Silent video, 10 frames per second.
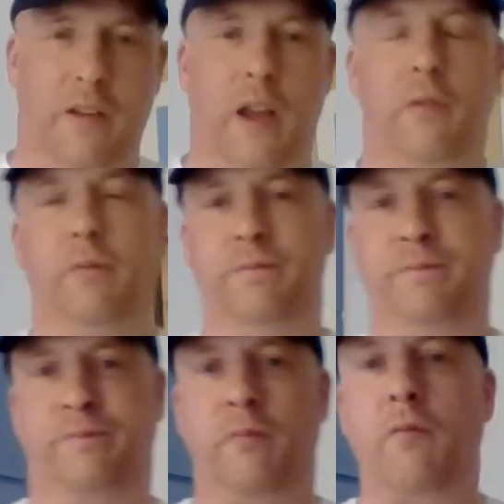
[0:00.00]
Now,
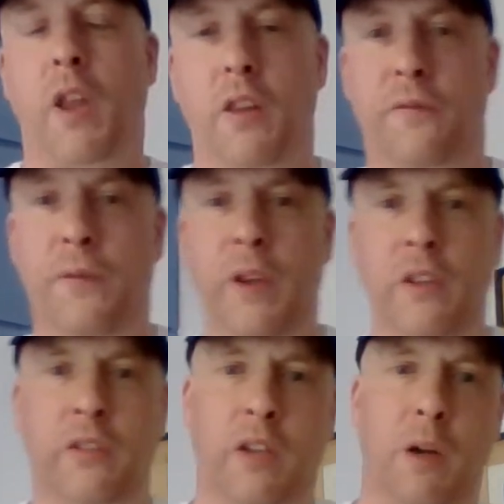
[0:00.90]
the
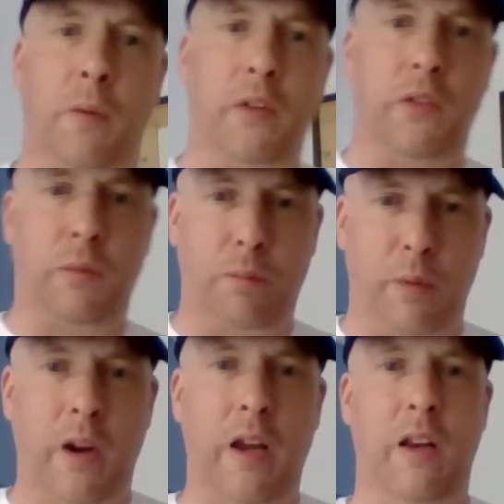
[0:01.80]
first time I
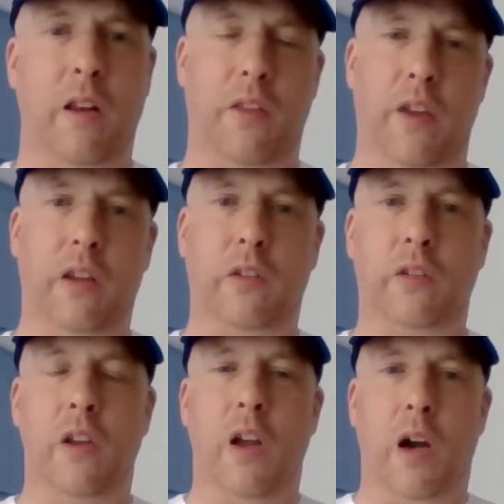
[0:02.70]
sprayed
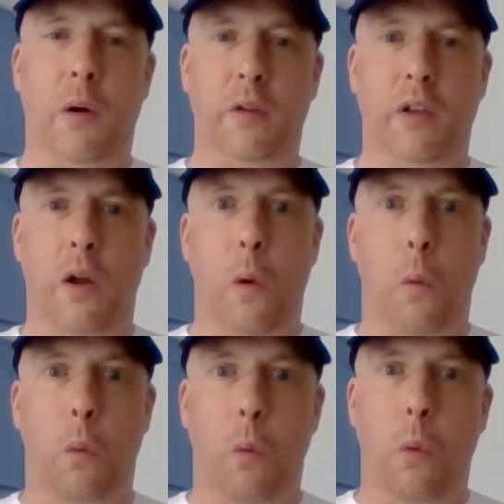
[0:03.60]
this, I was like,
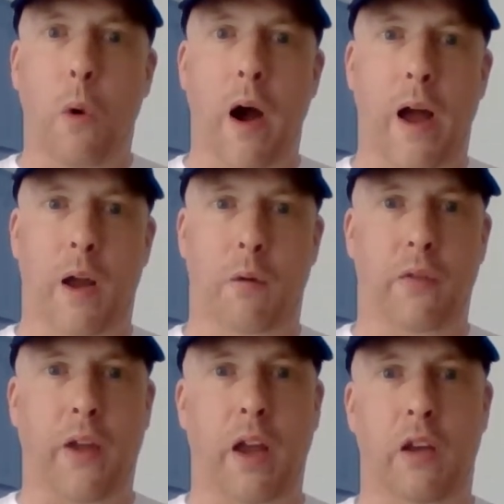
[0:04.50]
wow,
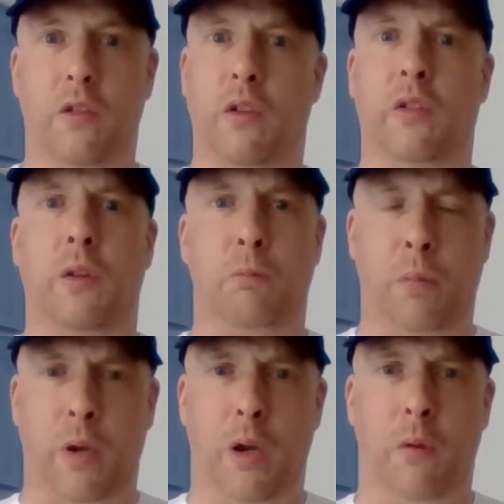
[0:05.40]
that is just a
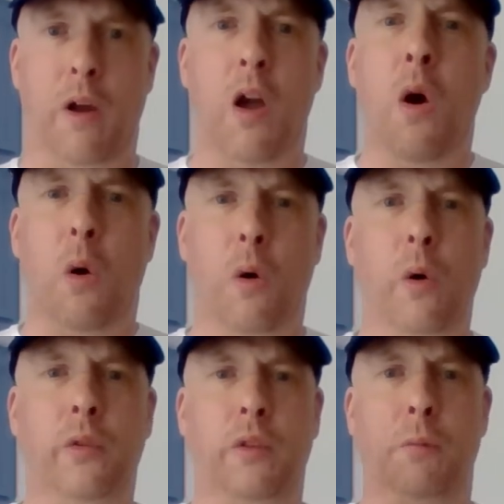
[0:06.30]
pure,
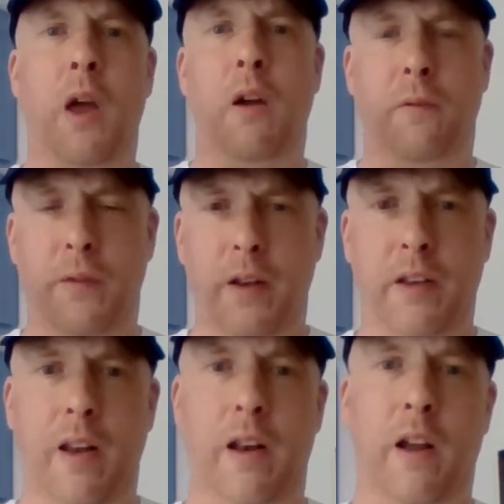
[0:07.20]
awesome
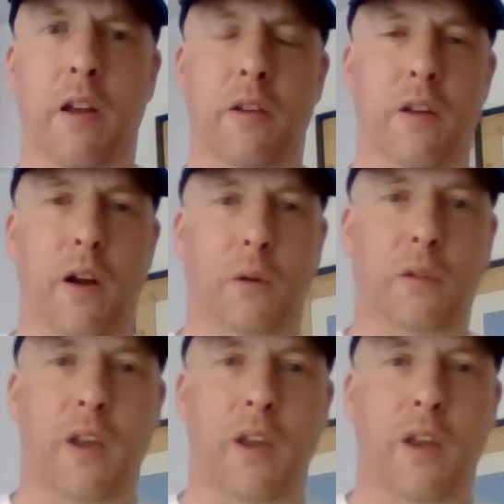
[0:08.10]
vanilla note.